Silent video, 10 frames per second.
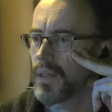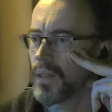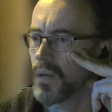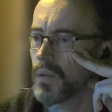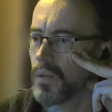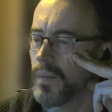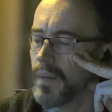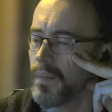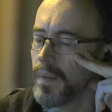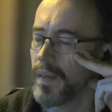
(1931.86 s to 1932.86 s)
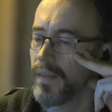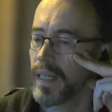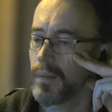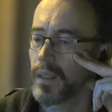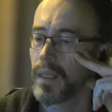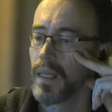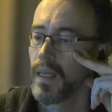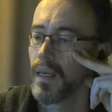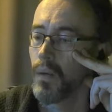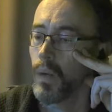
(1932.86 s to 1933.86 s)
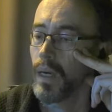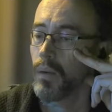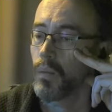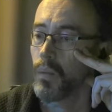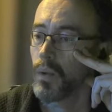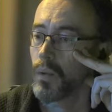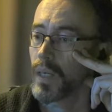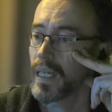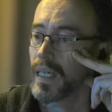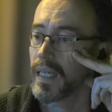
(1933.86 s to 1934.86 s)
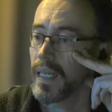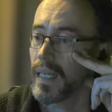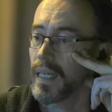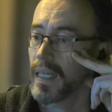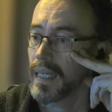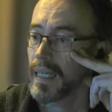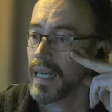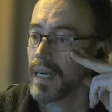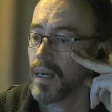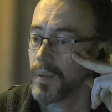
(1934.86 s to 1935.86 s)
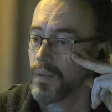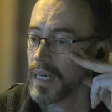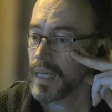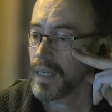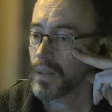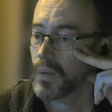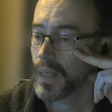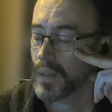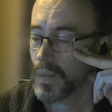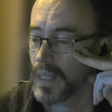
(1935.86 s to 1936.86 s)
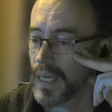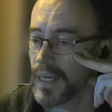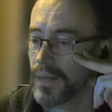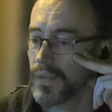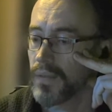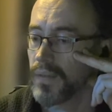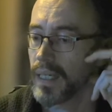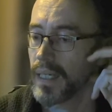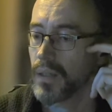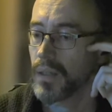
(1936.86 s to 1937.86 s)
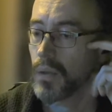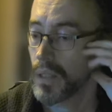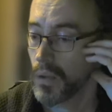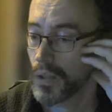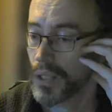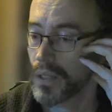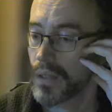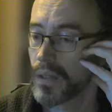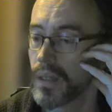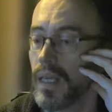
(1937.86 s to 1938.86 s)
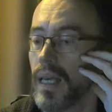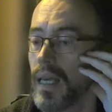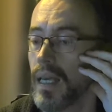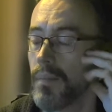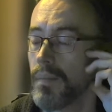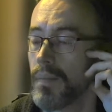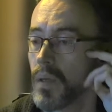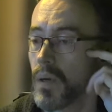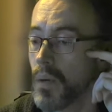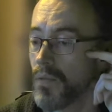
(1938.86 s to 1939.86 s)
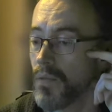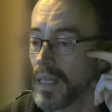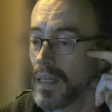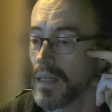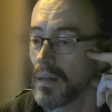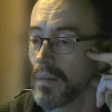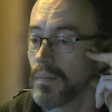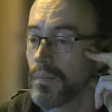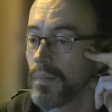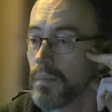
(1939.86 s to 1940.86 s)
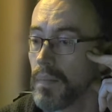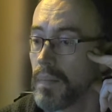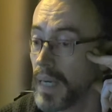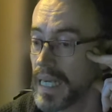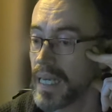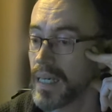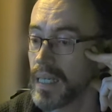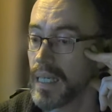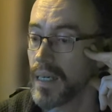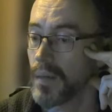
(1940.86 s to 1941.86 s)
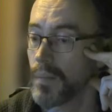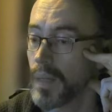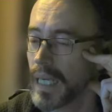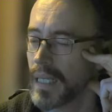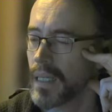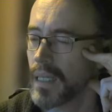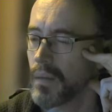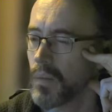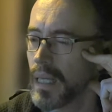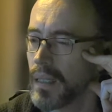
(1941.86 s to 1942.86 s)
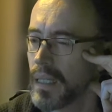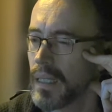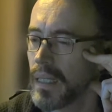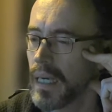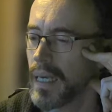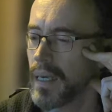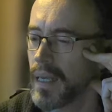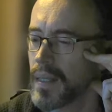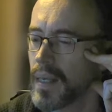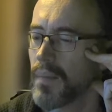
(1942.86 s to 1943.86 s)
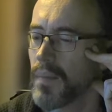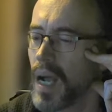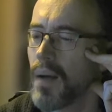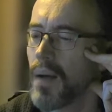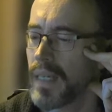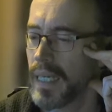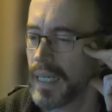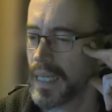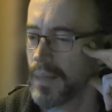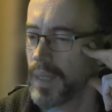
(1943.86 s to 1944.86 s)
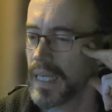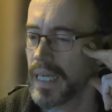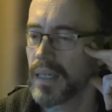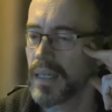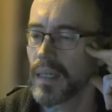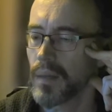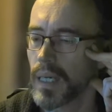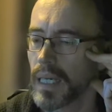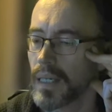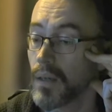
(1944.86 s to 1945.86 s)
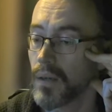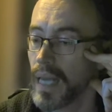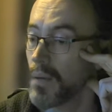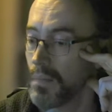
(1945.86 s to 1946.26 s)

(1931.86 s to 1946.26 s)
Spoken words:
course, will be available? Well, we're going to get it up and ready as quick as we can after the foundation course launches. So hopefully by the end of the year. Well, as confidently I say by the end of the year, but I don't know how